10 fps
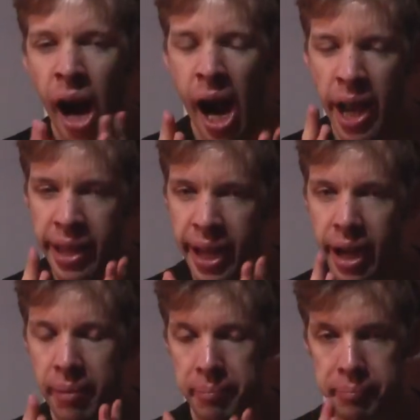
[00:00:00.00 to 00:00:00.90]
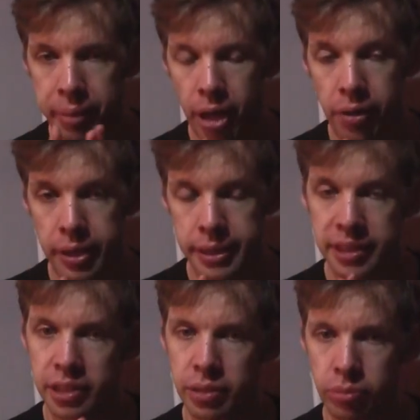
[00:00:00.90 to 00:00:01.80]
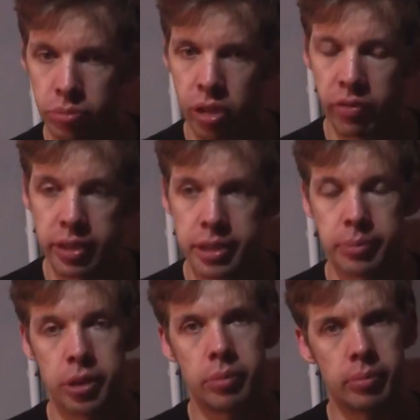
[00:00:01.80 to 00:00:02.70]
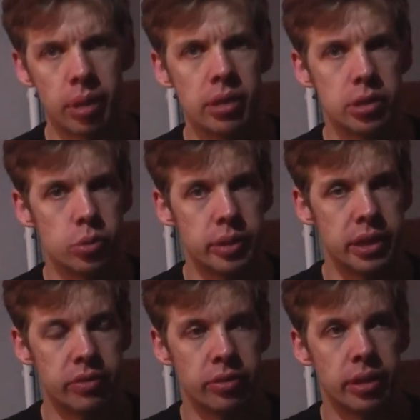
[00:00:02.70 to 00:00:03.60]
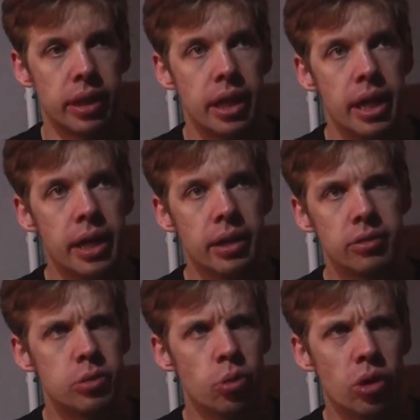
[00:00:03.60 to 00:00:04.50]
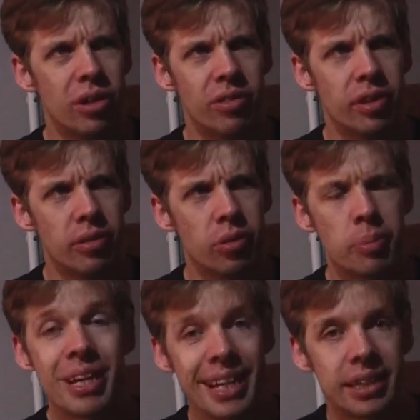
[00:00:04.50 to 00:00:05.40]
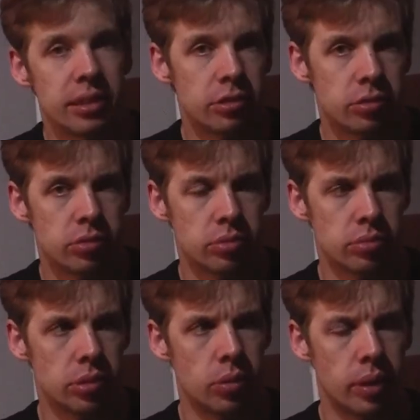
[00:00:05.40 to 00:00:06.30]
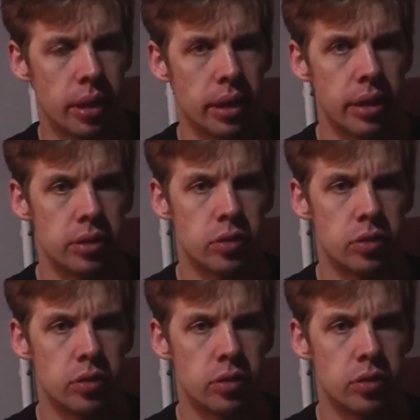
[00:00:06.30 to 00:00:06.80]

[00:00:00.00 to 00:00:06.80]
think Mercury's is roughly similar, but Mars's was different. It was more of a repeat of the one that they used